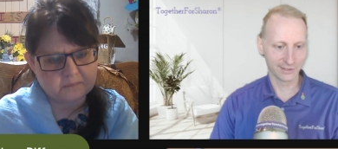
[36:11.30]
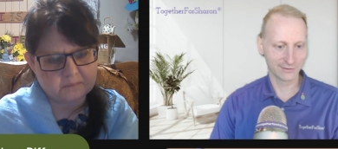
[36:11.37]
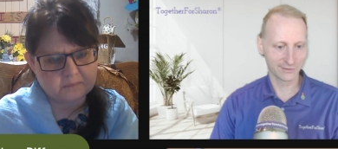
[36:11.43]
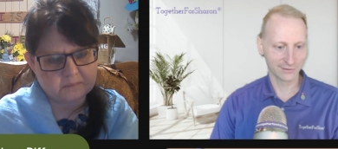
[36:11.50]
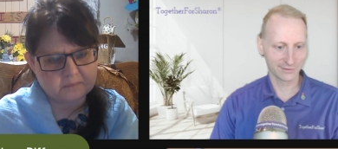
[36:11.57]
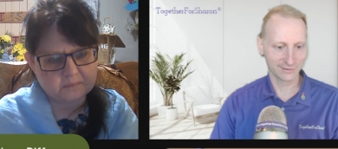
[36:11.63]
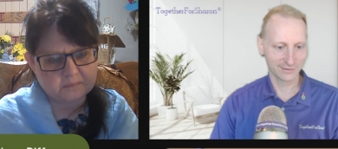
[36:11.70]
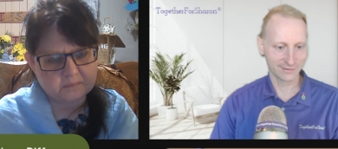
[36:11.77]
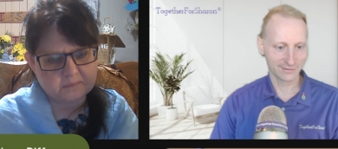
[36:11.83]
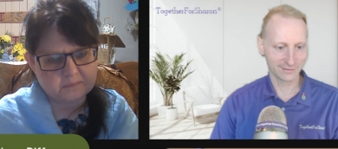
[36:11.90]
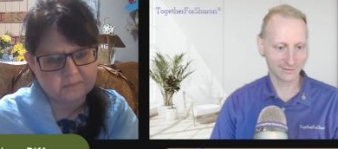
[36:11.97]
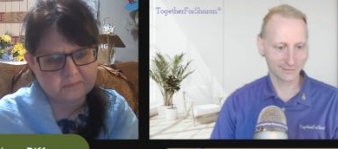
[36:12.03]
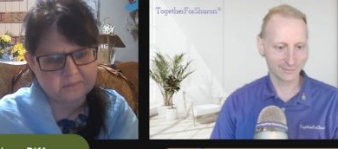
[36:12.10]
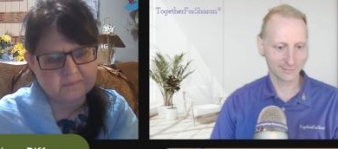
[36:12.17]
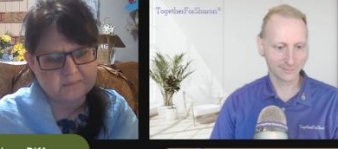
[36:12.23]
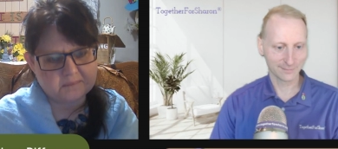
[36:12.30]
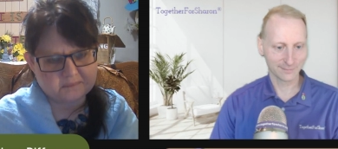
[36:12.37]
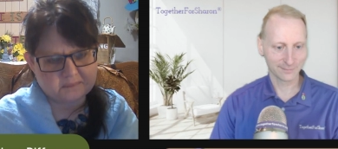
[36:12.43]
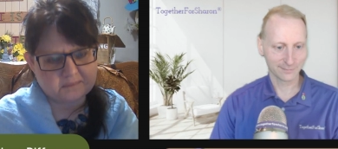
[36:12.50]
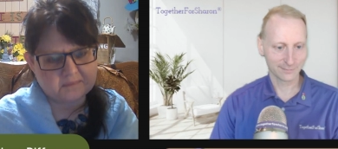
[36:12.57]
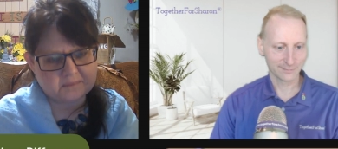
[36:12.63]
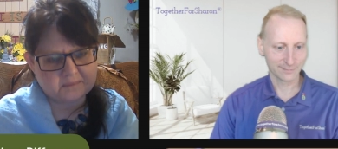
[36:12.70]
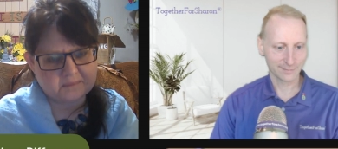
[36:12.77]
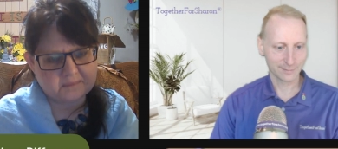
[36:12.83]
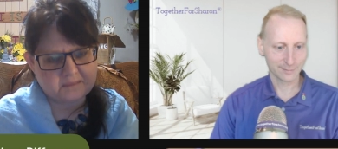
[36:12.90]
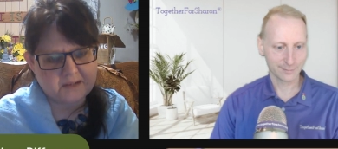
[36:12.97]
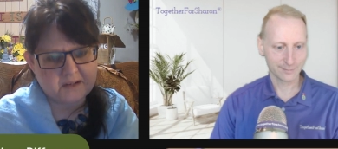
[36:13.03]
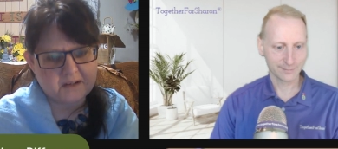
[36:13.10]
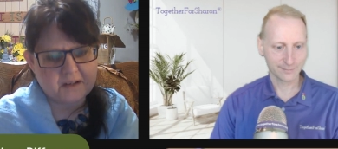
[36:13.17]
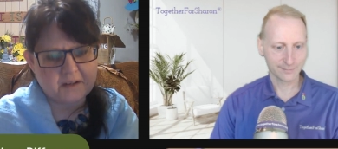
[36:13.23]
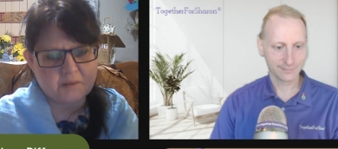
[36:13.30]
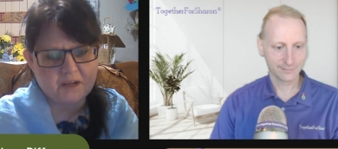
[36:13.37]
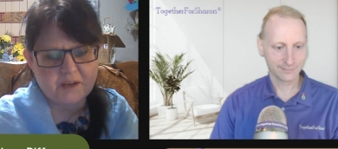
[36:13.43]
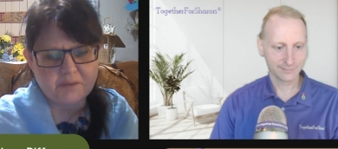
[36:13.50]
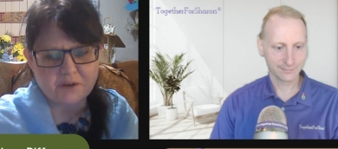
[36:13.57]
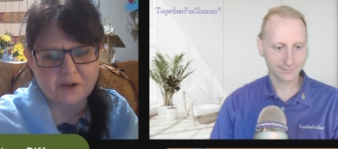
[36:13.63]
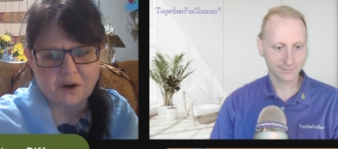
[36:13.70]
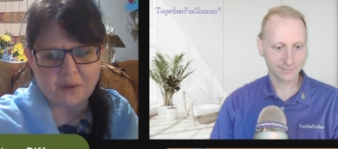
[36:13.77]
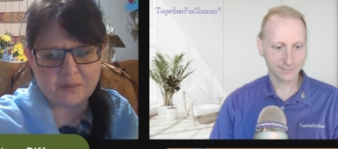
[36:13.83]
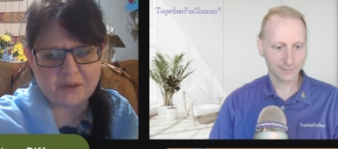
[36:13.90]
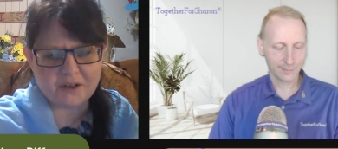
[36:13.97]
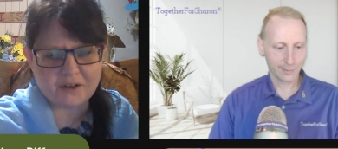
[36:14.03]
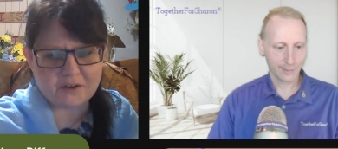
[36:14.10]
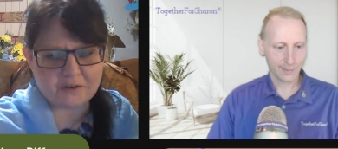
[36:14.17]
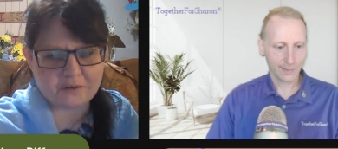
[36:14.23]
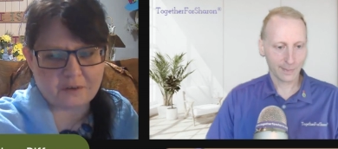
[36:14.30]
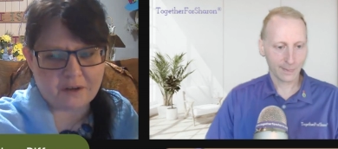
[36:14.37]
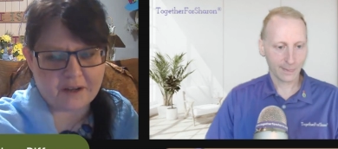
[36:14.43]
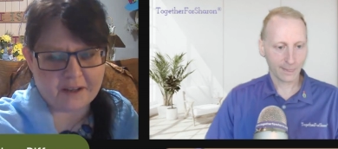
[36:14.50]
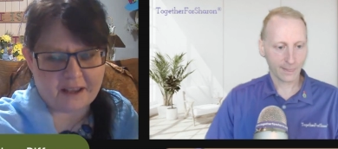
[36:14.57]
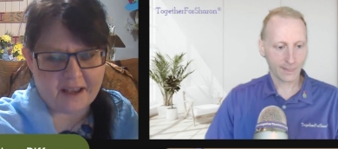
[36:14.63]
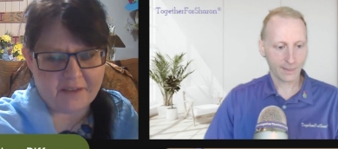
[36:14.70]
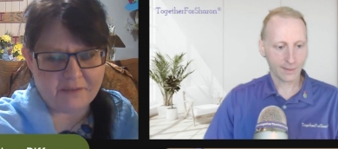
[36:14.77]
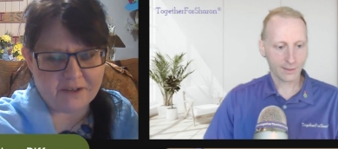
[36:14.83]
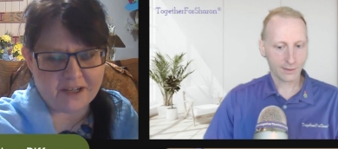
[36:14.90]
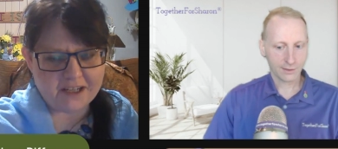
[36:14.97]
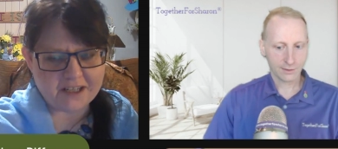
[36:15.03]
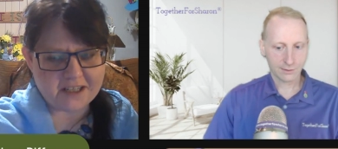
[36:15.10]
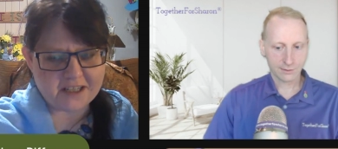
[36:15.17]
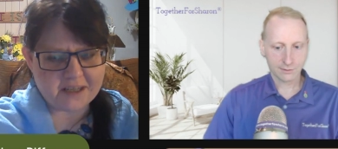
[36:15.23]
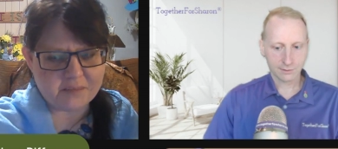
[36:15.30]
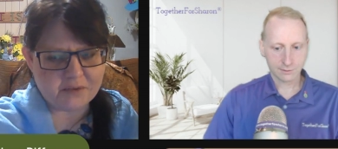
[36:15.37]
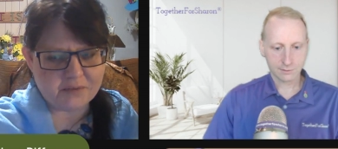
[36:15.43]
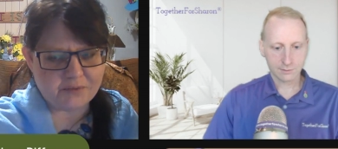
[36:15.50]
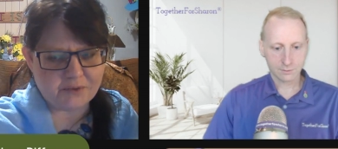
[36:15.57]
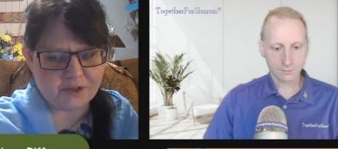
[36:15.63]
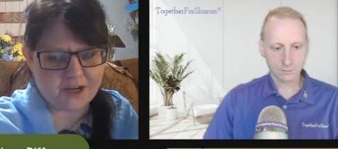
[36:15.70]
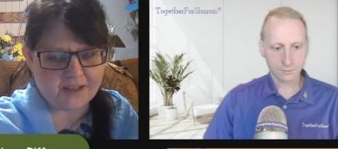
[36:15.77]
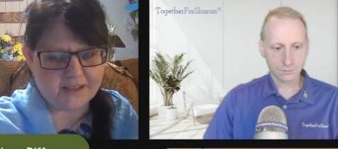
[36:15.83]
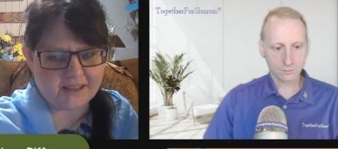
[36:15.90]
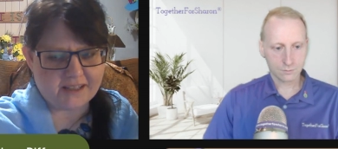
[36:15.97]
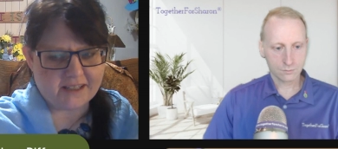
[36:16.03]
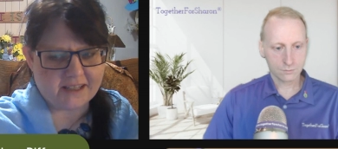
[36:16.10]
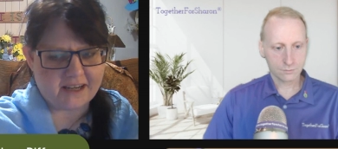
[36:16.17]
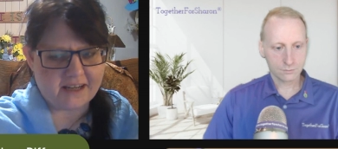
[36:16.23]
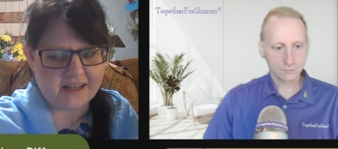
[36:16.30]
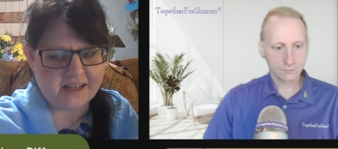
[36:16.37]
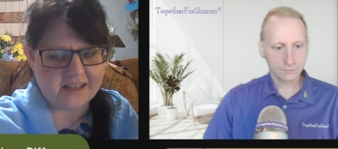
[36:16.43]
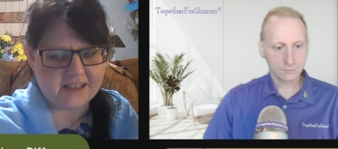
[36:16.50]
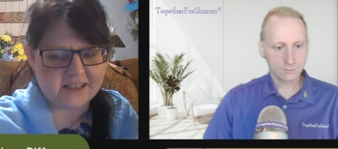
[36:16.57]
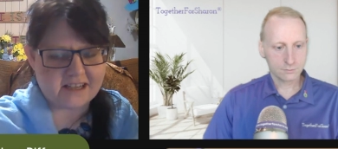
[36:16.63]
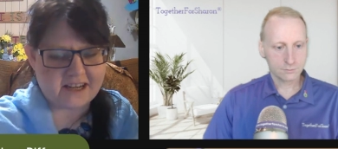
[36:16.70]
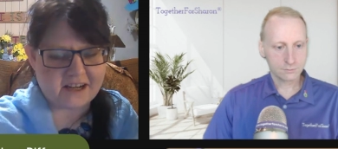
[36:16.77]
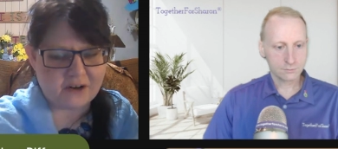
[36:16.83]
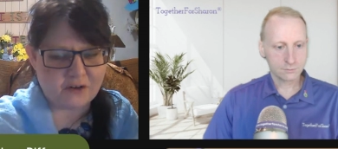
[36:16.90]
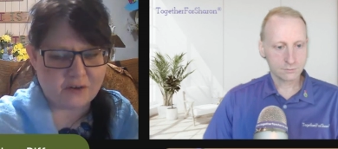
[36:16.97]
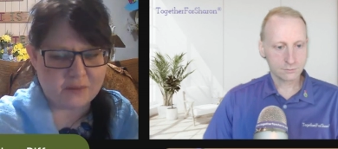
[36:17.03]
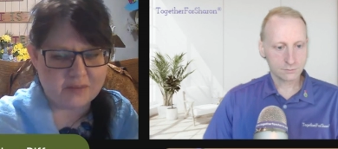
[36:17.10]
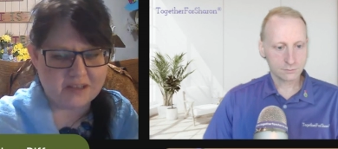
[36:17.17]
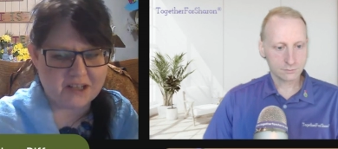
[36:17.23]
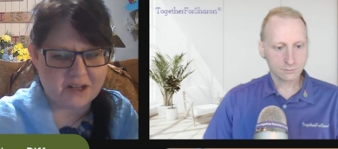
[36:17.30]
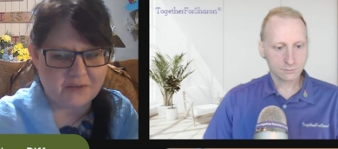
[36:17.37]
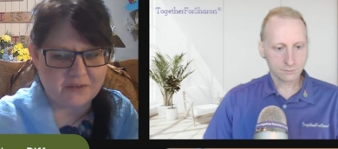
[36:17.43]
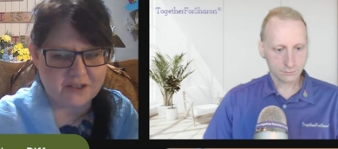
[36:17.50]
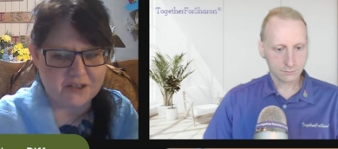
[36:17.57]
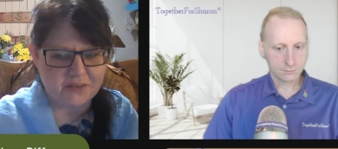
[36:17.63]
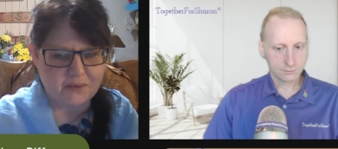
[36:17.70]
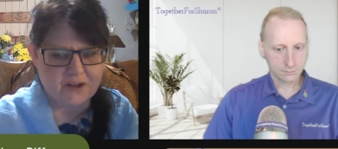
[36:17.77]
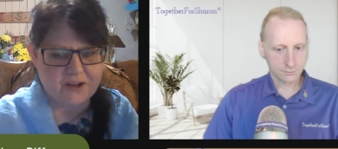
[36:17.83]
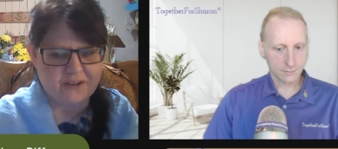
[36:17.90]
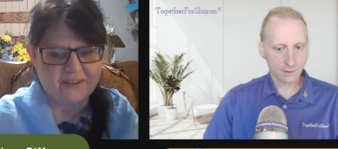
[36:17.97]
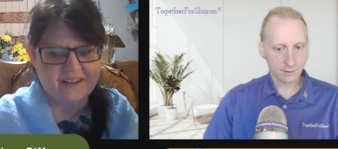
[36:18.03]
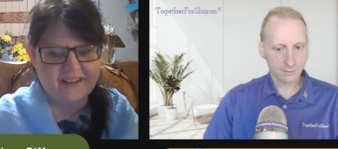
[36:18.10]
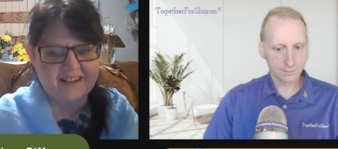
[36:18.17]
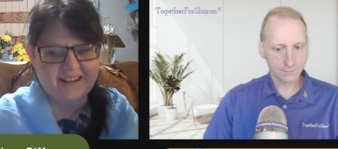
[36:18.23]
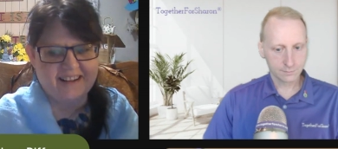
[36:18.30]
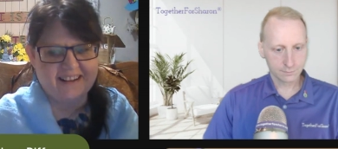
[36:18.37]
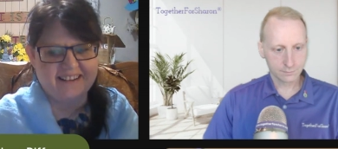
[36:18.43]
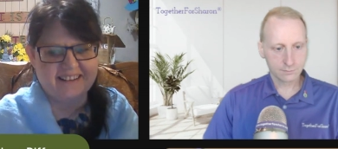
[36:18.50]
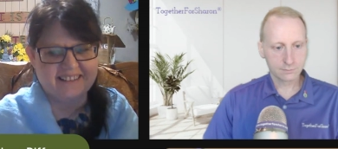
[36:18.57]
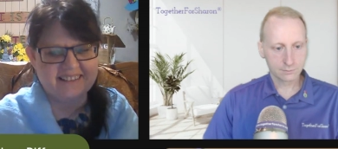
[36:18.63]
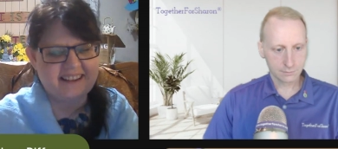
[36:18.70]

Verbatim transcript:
Speaker 1: resources. So.
Speaker 2: And we have a comment here. Uh, advocates seem to forget that they need to take care of themselves as well. Uh,